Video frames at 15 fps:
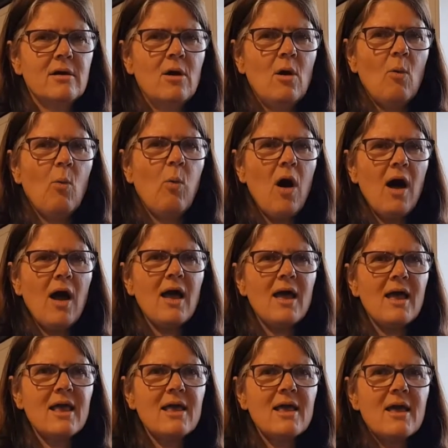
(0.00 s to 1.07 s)

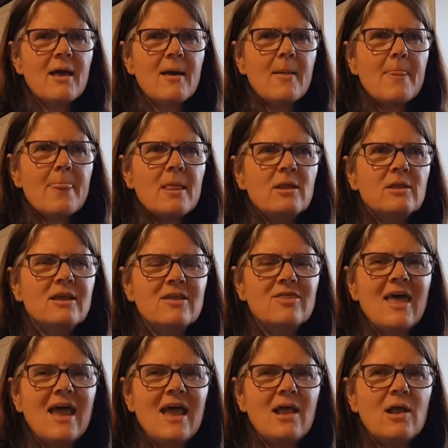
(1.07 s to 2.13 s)
Why
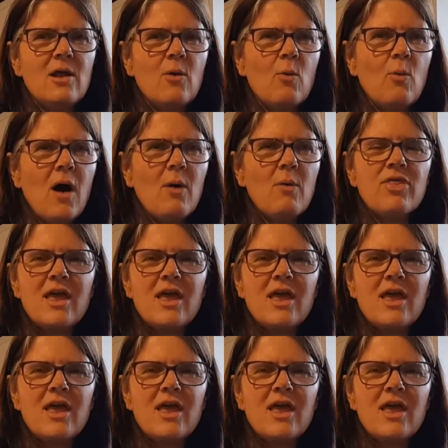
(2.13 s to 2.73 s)
were